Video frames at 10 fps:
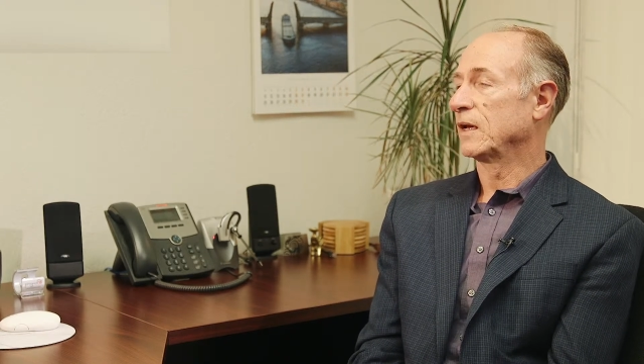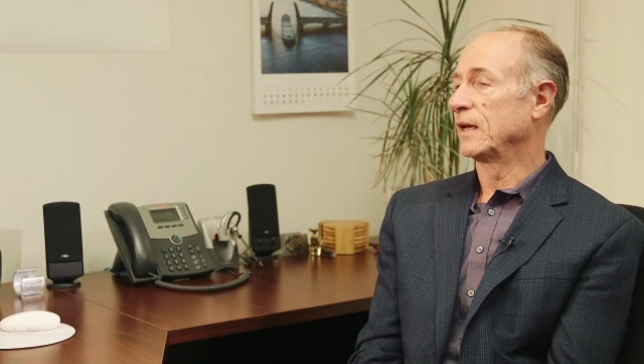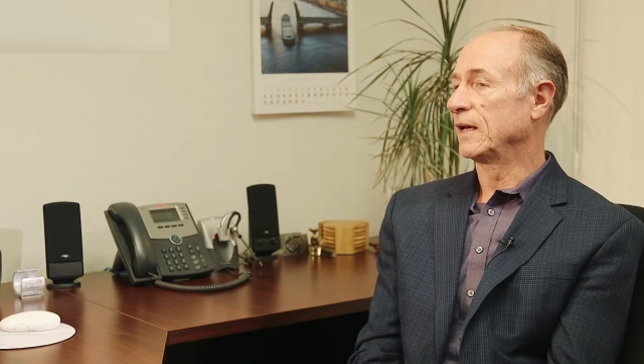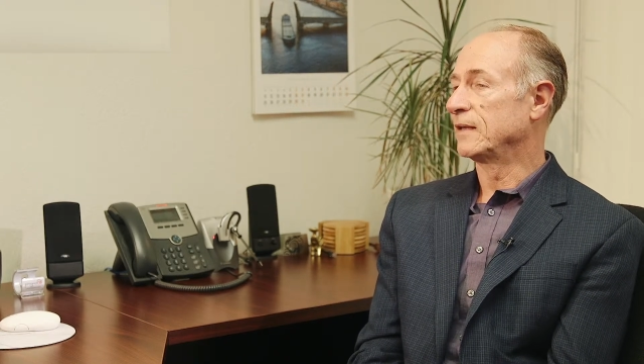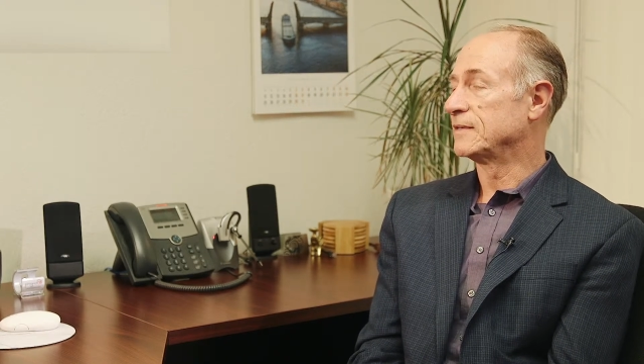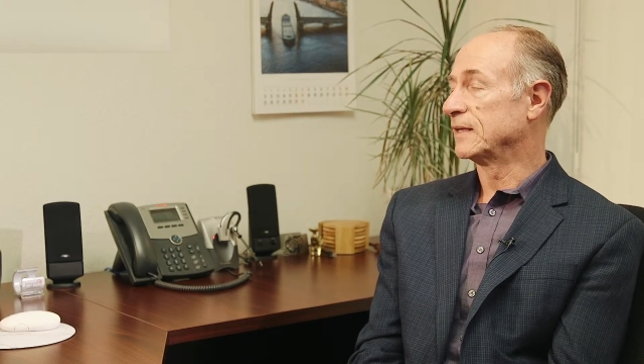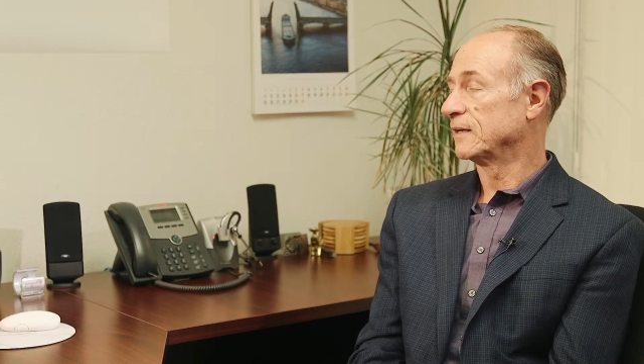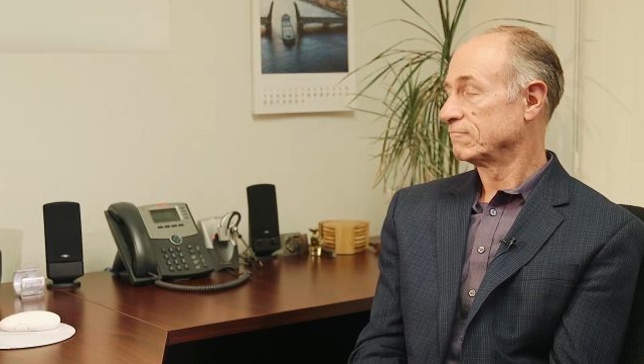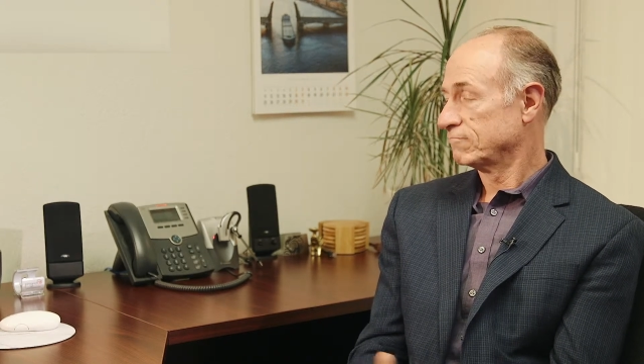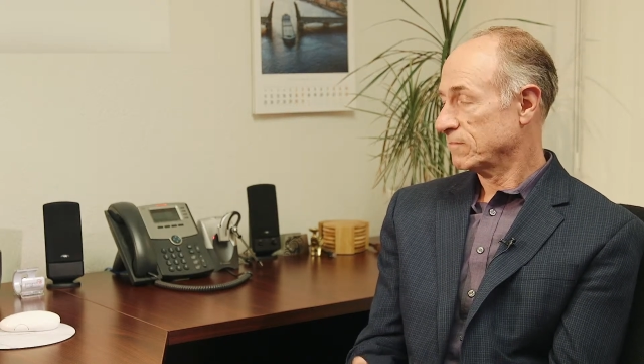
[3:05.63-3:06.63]

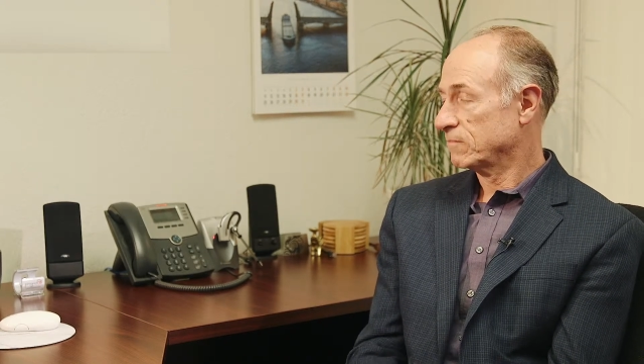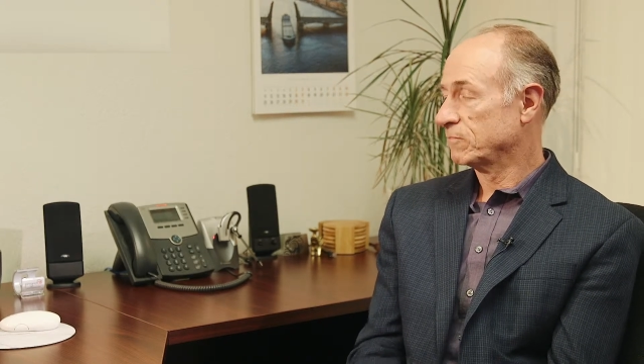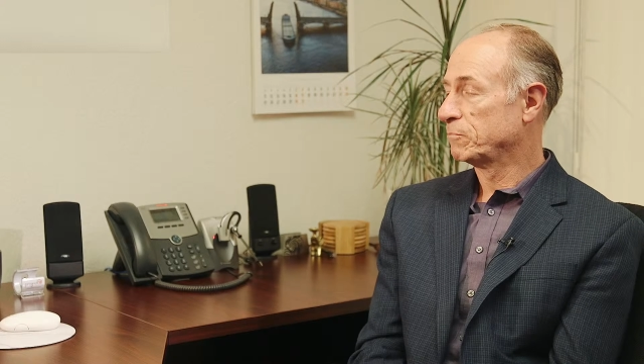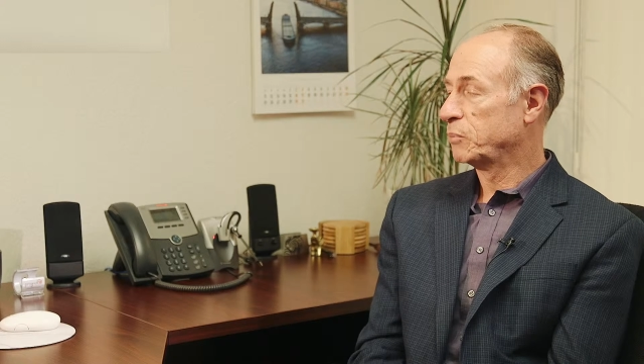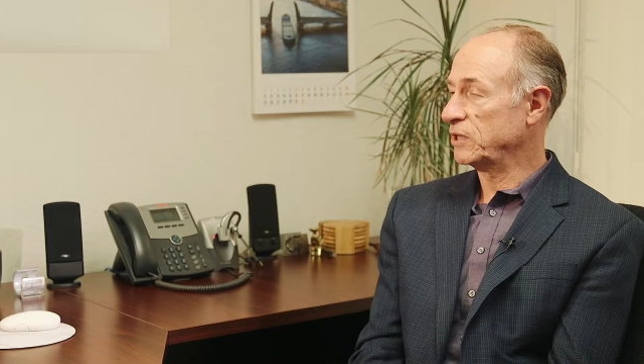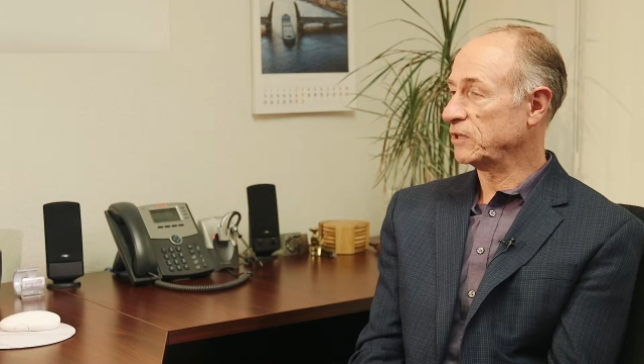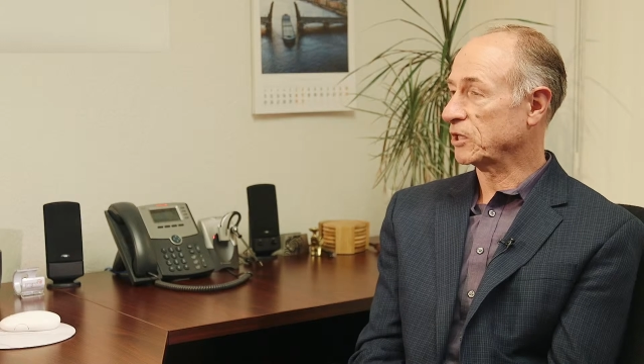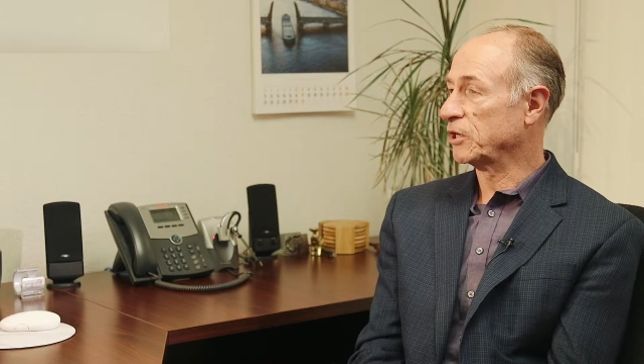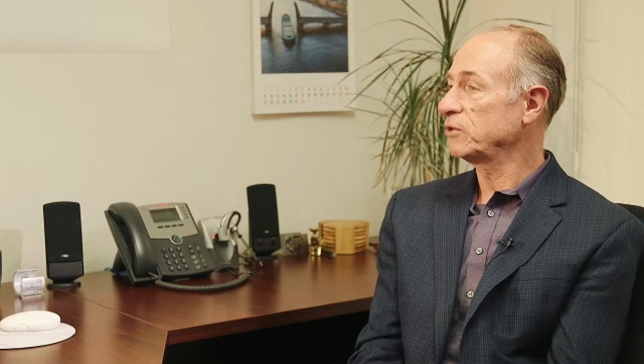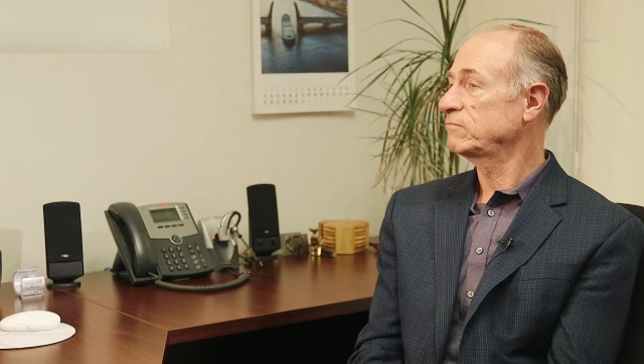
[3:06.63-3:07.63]
and put in the
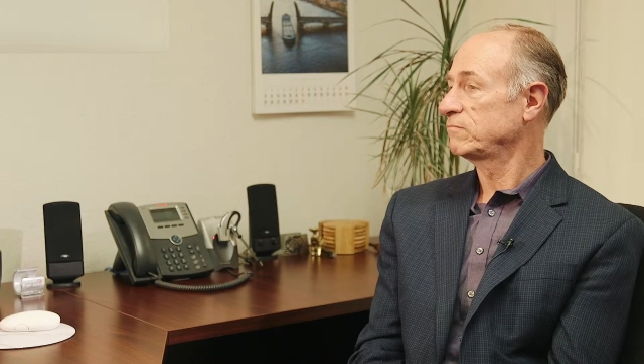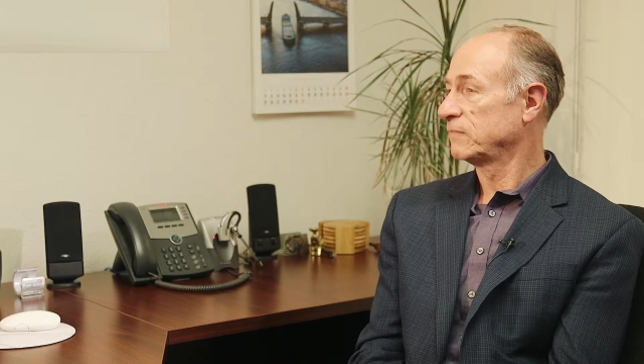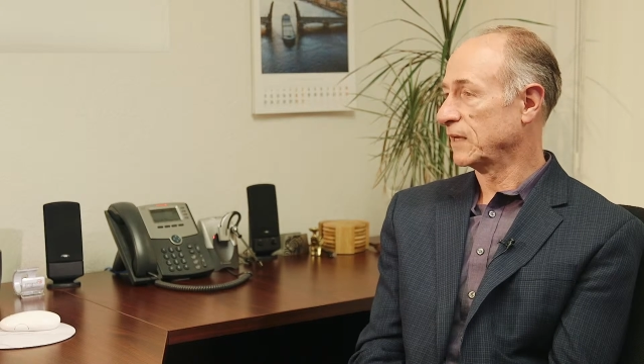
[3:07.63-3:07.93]
code,